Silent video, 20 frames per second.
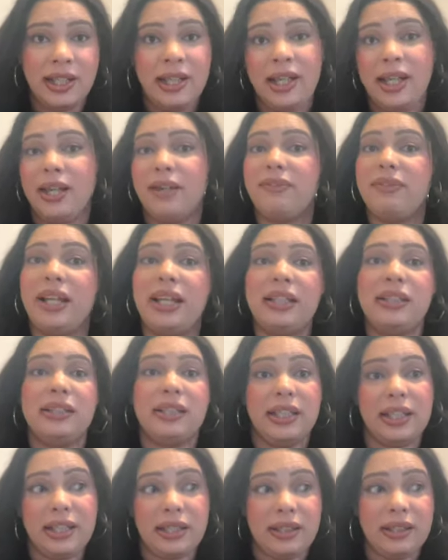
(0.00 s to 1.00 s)
If they
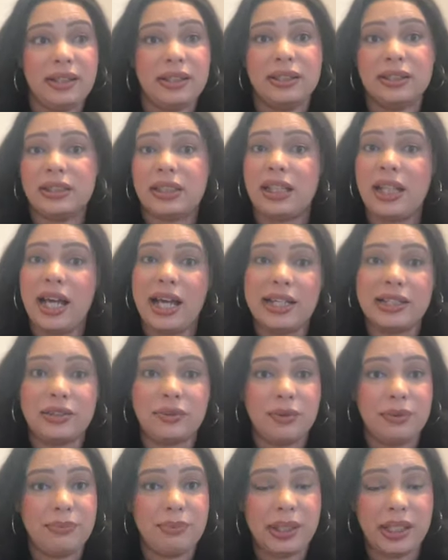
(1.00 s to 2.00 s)
did, this class
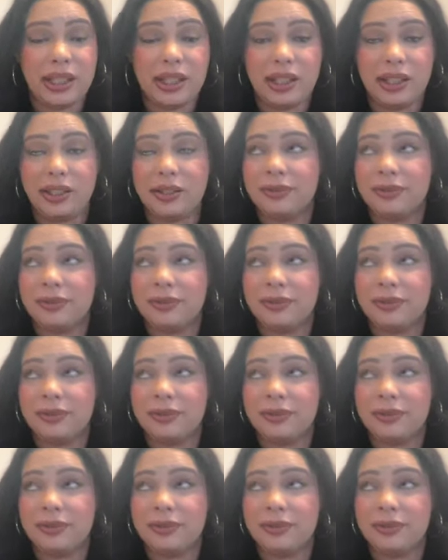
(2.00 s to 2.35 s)
would be